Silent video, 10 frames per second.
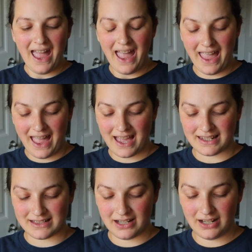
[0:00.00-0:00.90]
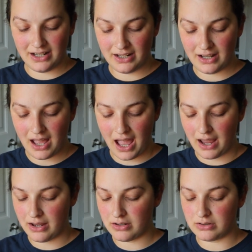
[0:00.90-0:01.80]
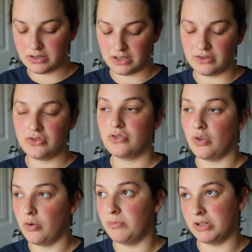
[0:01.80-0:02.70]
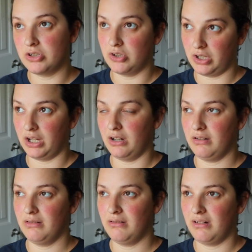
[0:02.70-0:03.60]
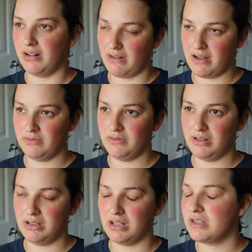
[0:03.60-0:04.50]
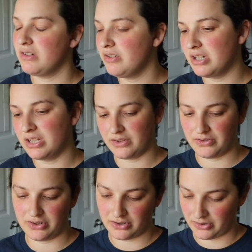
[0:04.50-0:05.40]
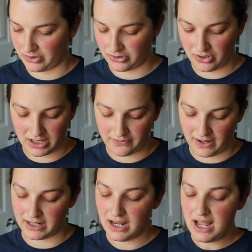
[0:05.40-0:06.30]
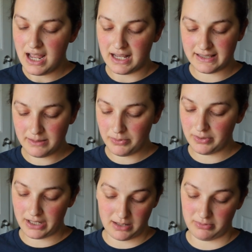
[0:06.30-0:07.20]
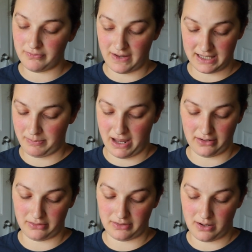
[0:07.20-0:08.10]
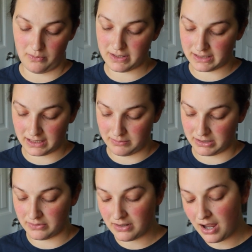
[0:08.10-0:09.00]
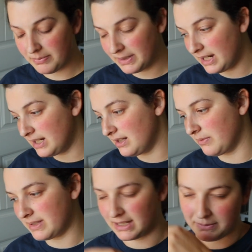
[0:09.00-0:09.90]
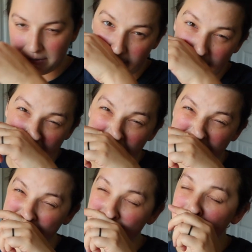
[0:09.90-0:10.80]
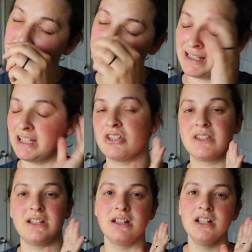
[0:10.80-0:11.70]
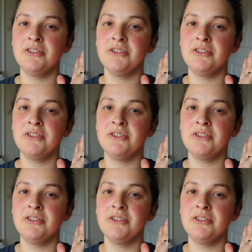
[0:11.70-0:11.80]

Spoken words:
And I did so much looking on Ravelry, like searching and searching and searching, trying to find a simple cabled vest pattern that wasn't going to be too complicated, that wasn't going to be too overwhelming, like just a